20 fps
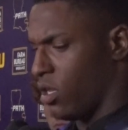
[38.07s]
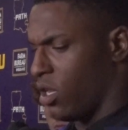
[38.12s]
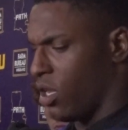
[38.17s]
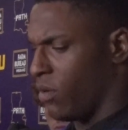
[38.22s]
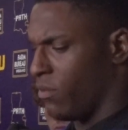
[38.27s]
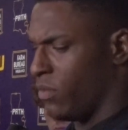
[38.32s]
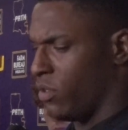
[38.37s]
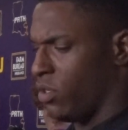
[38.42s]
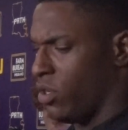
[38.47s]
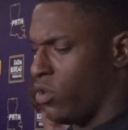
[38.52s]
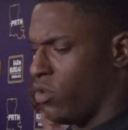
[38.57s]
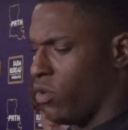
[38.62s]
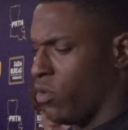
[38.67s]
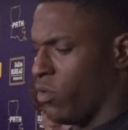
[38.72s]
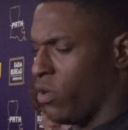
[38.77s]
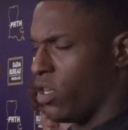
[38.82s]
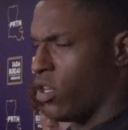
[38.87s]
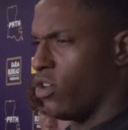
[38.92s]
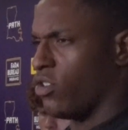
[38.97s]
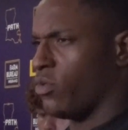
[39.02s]
Um, you know, and
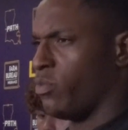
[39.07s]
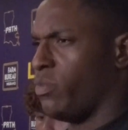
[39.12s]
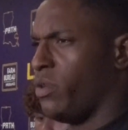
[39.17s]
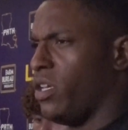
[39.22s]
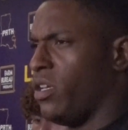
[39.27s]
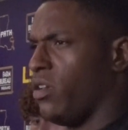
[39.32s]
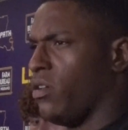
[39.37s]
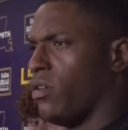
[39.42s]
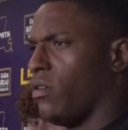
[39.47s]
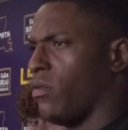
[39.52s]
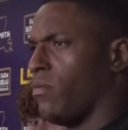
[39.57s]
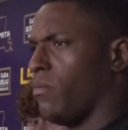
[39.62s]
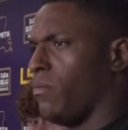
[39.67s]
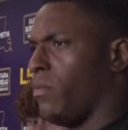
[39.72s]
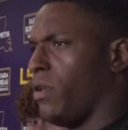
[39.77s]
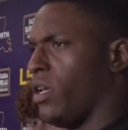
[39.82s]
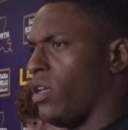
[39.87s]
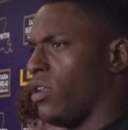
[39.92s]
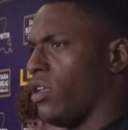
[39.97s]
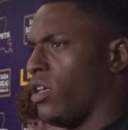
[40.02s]
with Coach Pete
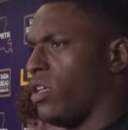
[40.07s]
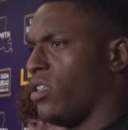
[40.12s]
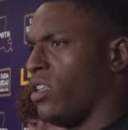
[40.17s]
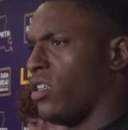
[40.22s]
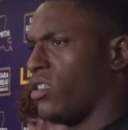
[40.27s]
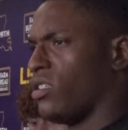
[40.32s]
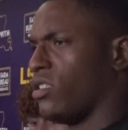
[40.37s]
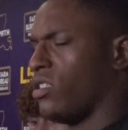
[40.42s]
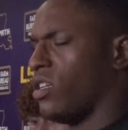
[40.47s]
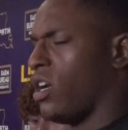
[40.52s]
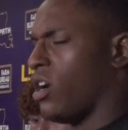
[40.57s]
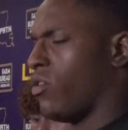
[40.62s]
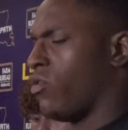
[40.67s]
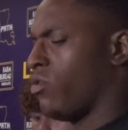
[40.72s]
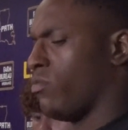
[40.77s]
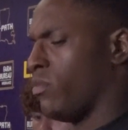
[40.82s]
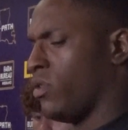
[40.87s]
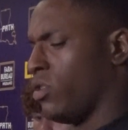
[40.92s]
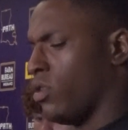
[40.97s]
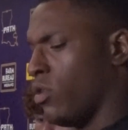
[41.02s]
being an addition to our
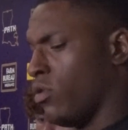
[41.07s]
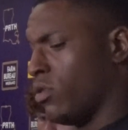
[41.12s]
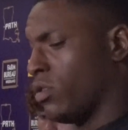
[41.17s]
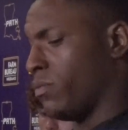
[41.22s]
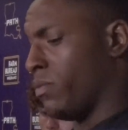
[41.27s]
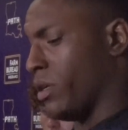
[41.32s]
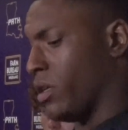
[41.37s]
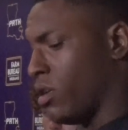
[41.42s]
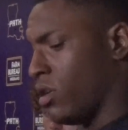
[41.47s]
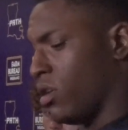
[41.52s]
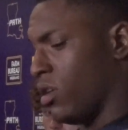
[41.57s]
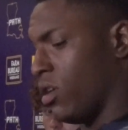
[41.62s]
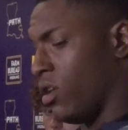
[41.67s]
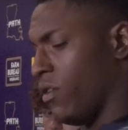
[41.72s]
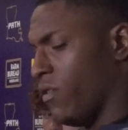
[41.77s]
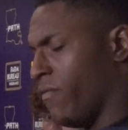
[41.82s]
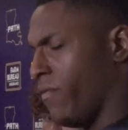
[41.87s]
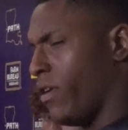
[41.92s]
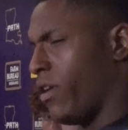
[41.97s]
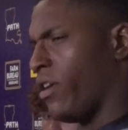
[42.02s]
room, you know, it's been
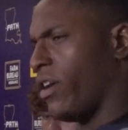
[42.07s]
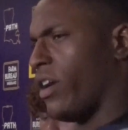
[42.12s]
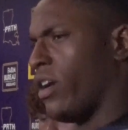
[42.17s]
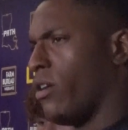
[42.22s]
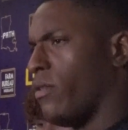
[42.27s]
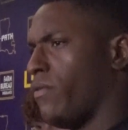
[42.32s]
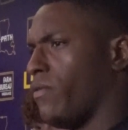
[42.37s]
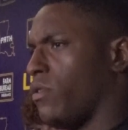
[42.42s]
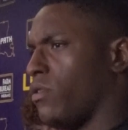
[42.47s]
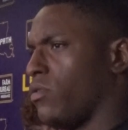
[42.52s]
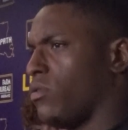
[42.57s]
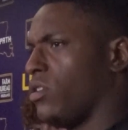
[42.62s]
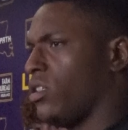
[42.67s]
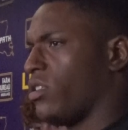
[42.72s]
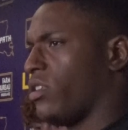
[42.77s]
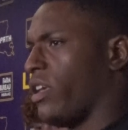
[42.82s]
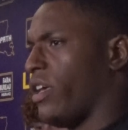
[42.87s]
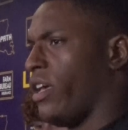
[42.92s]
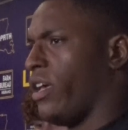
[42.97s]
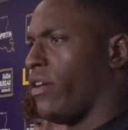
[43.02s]
very helpful
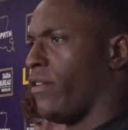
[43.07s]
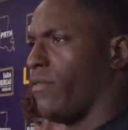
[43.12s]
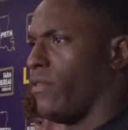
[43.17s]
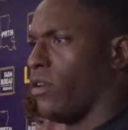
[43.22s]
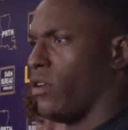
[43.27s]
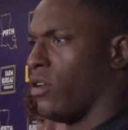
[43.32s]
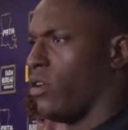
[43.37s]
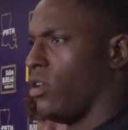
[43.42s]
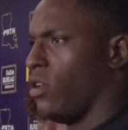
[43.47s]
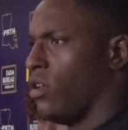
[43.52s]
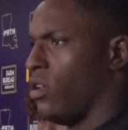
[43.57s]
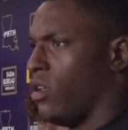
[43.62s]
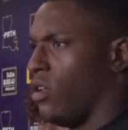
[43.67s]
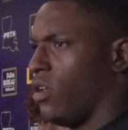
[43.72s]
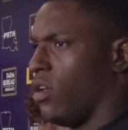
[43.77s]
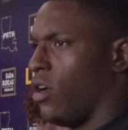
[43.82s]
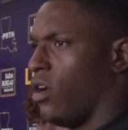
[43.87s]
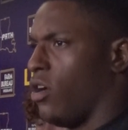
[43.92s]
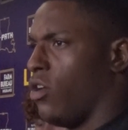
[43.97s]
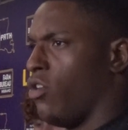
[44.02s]
just to have
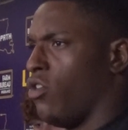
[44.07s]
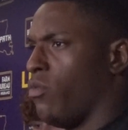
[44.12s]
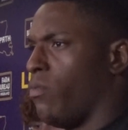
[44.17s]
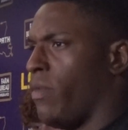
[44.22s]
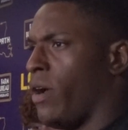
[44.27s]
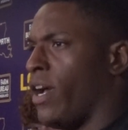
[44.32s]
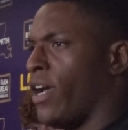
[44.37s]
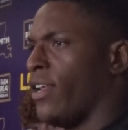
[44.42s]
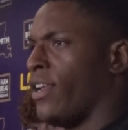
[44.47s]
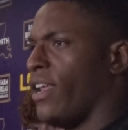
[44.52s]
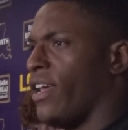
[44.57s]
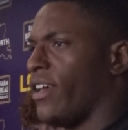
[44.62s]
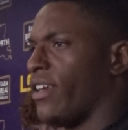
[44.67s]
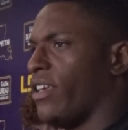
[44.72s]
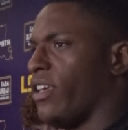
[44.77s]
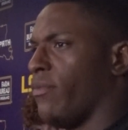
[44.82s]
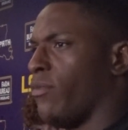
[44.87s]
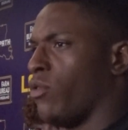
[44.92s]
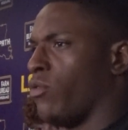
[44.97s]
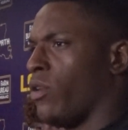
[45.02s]
a, a old mind like
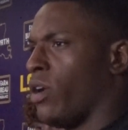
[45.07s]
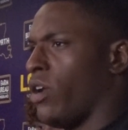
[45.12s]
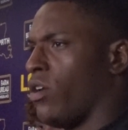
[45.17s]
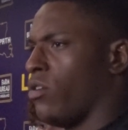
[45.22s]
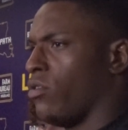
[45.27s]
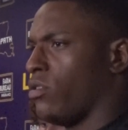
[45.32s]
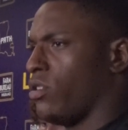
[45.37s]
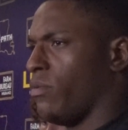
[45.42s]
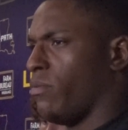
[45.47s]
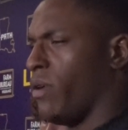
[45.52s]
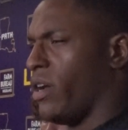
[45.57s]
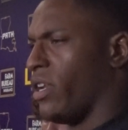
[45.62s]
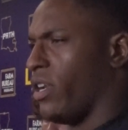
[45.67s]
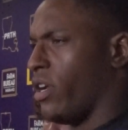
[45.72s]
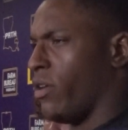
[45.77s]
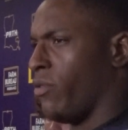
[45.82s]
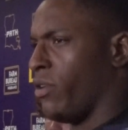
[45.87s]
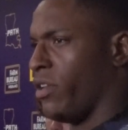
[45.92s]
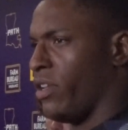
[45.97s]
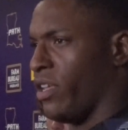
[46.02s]
him around, somebody
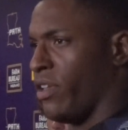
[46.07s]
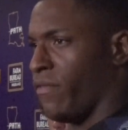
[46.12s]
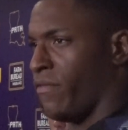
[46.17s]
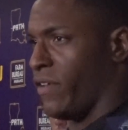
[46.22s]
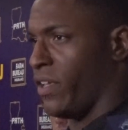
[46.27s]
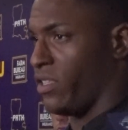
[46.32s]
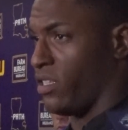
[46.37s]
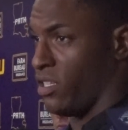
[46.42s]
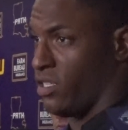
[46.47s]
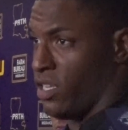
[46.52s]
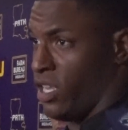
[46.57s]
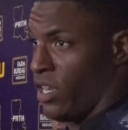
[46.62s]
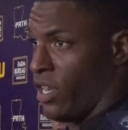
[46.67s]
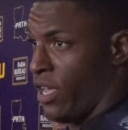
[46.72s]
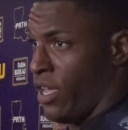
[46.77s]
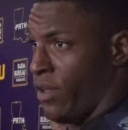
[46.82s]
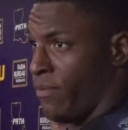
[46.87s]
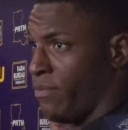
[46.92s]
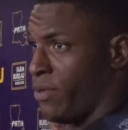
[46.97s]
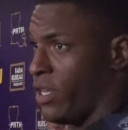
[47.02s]
that really invented
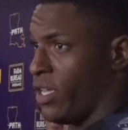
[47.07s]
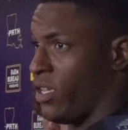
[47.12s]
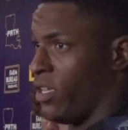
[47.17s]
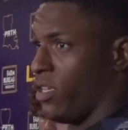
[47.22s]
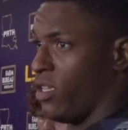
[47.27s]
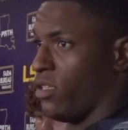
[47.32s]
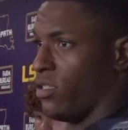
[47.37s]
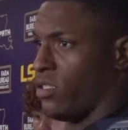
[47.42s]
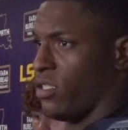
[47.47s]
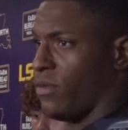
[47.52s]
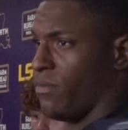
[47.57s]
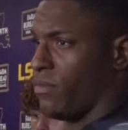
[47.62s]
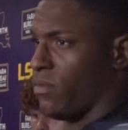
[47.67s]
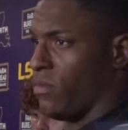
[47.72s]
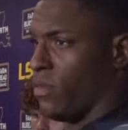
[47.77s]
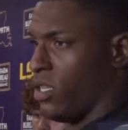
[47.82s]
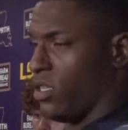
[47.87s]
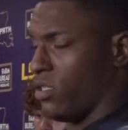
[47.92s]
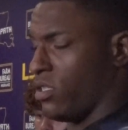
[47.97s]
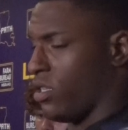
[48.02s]
D-line play in some
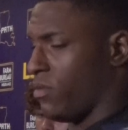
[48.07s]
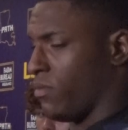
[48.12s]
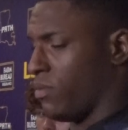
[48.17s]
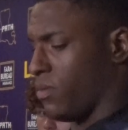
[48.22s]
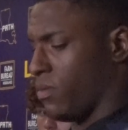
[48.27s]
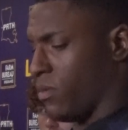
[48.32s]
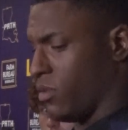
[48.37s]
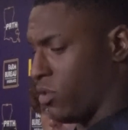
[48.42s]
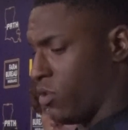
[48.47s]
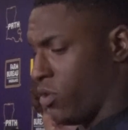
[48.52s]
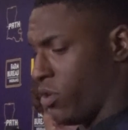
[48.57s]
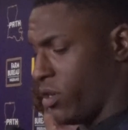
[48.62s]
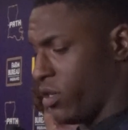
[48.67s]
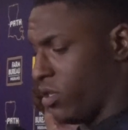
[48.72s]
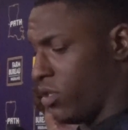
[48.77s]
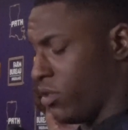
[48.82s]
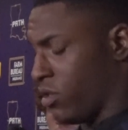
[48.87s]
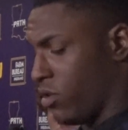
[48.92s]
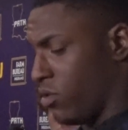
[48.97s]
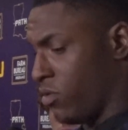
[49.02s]
in some sort,
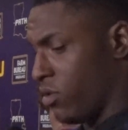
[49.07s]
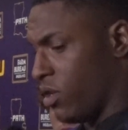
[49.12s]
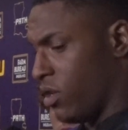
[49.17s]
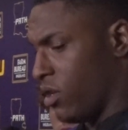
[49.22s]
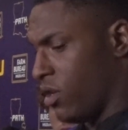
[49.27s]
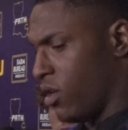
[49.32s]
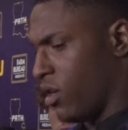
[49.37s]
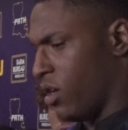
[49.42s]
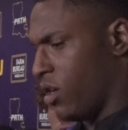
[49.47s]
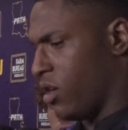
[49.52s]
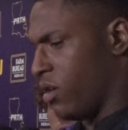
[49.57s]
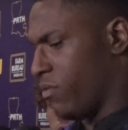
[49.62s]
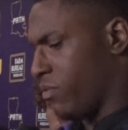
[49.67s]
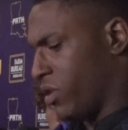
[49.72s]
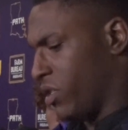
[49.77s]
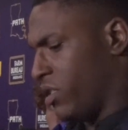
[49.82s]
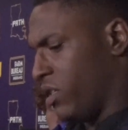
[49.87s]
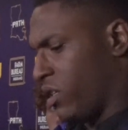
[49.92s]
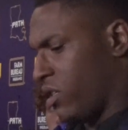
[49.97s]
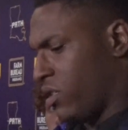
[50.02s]
you know. Um,
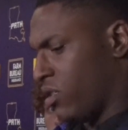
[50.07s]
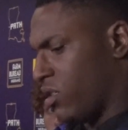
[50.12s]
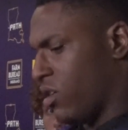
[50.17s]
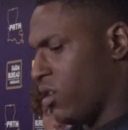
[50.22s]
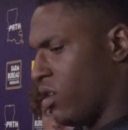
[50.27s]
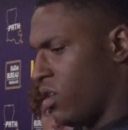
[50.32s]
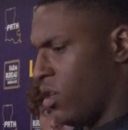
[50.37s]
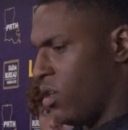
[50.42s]
but just